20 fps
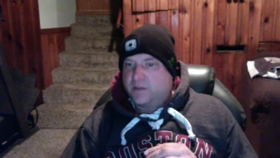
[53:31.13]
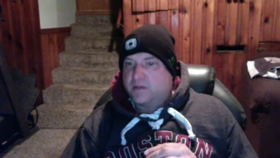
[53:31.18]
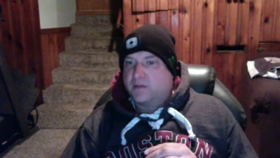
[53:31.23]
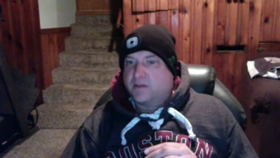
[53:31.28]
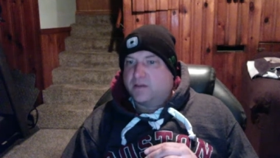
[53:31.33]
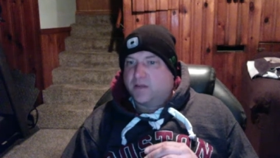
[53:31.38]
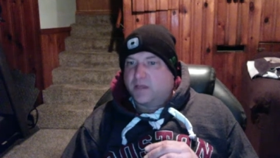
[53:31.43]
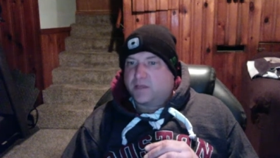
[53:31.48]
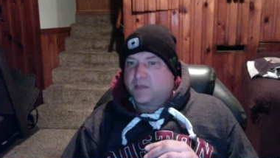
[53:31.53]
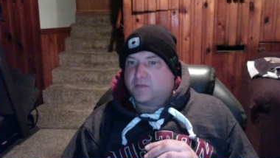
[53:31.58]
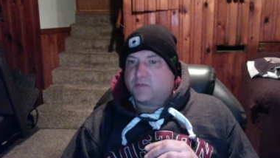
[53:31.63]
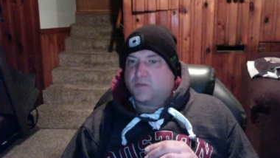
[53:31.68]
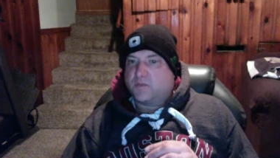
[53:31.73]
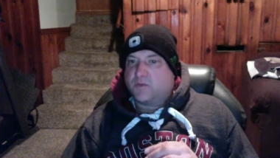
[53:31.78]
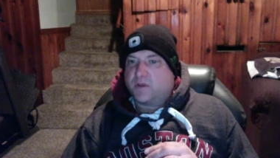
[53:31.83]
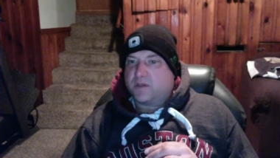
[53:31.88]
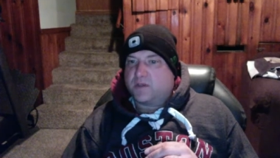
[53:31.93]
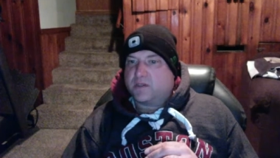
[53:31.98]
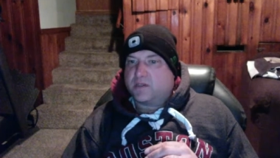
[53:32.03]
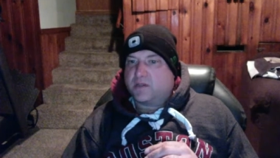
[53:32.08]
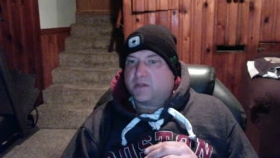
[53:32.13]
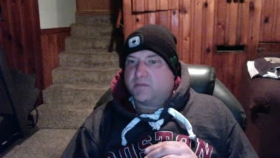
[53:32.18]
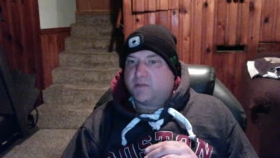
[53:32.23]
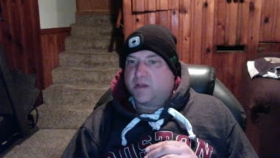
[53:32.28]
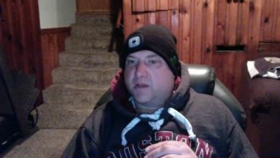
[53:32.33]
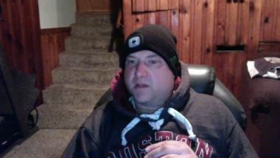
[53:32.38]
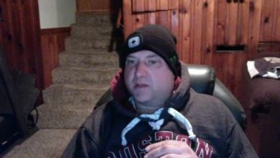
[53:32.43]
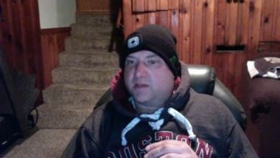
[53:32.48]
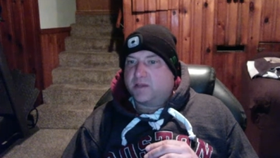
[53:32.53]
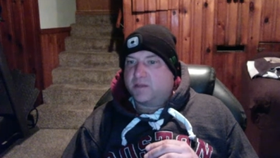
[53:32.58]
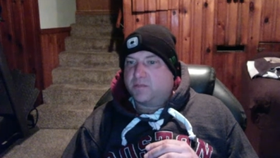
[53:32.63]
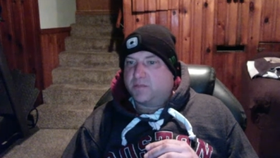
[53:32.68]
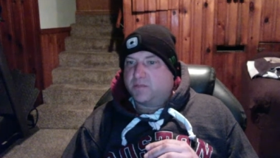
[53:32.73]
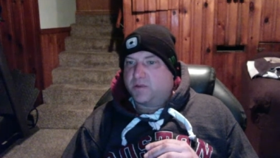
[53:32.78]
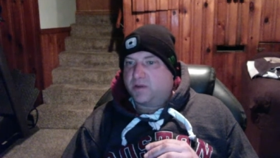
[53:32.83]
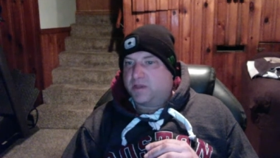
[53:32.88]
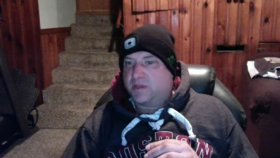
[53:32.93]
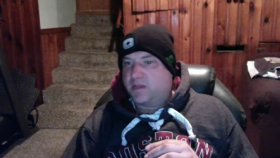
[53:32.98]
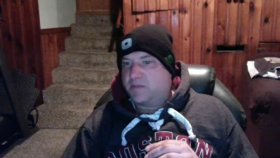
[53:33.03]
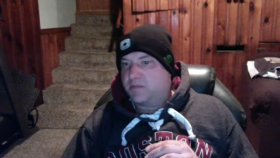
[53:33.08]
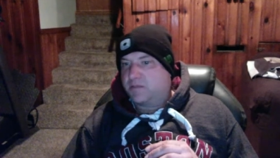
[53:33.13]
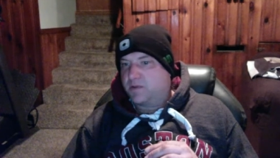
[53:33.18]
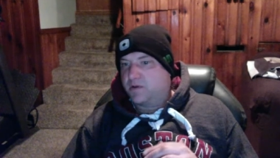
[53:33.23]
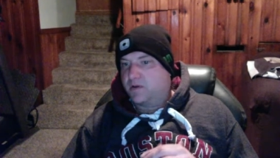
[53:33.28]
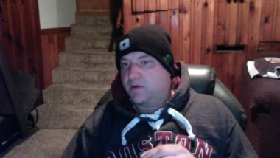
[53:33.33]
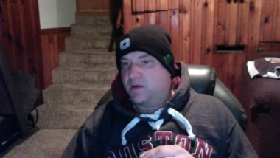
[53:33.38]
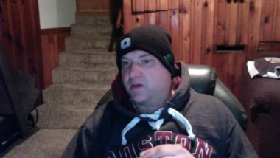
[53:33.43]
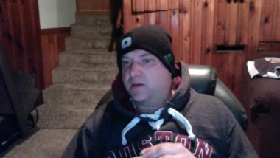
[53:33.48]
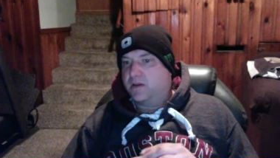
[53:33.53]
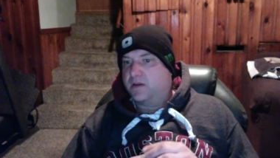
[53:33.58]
That's what we want to see, man. Keep on keeping on.